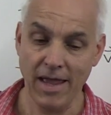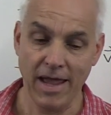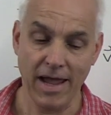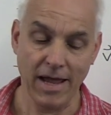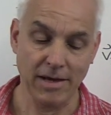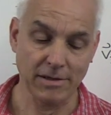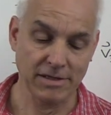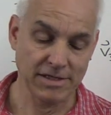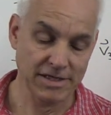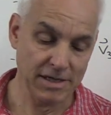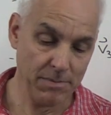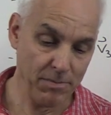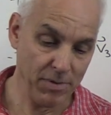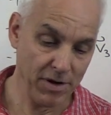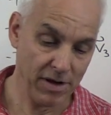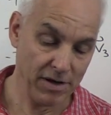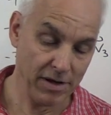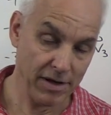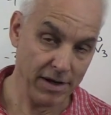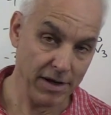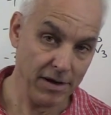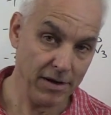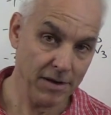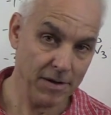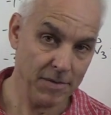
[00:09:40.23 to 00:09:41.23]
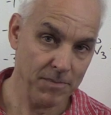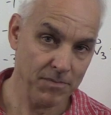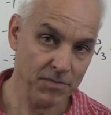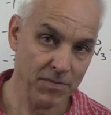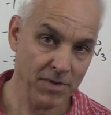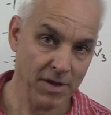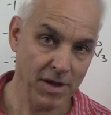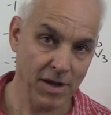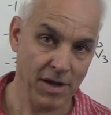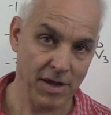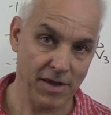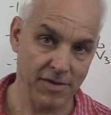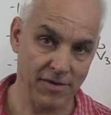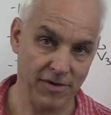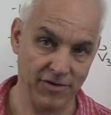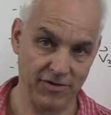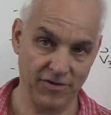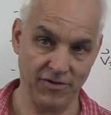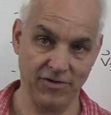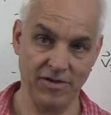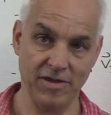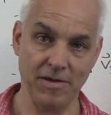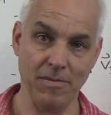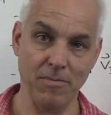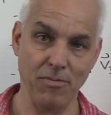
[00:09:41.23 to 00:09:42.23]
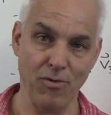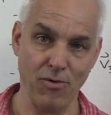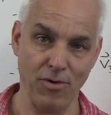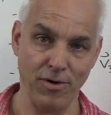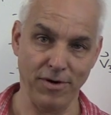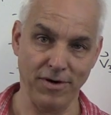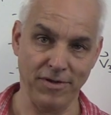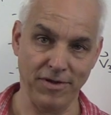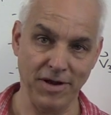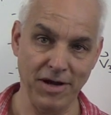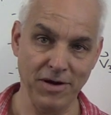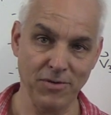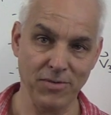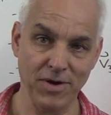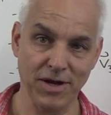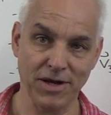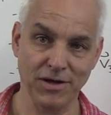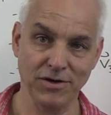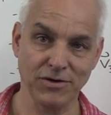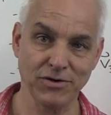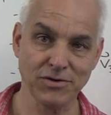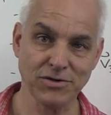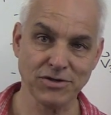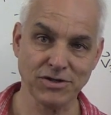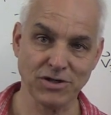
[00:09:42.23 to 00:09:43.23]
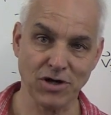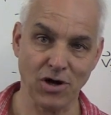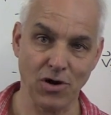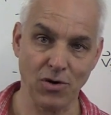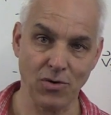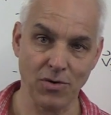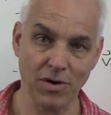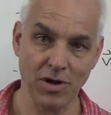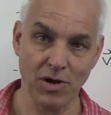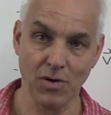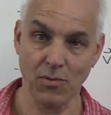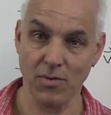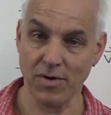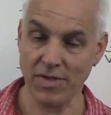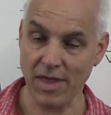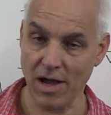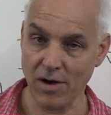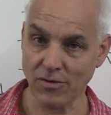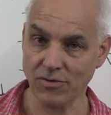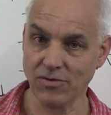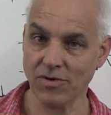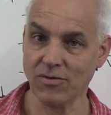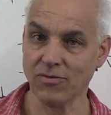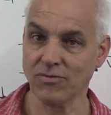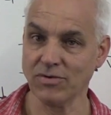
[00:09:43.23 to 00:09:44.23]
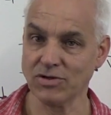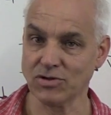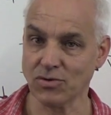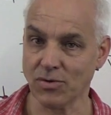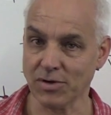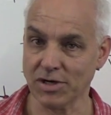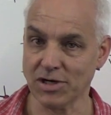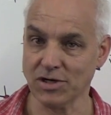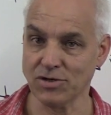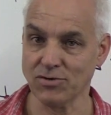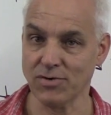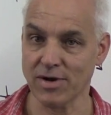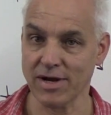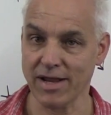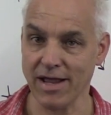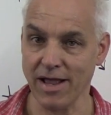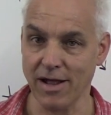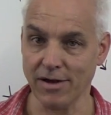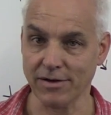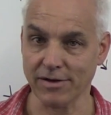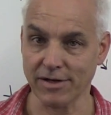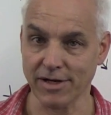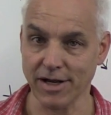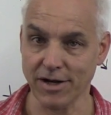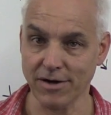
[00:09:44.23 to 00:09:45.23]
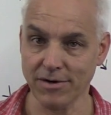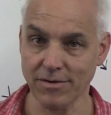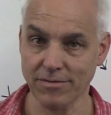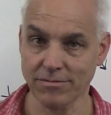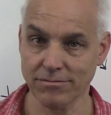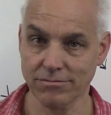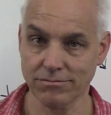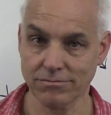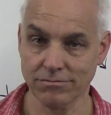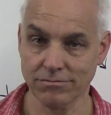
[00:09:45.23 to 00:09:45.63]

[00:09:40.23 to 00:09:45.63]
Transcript: And typically, this is the important thing, we can do so without resorting to a calculator.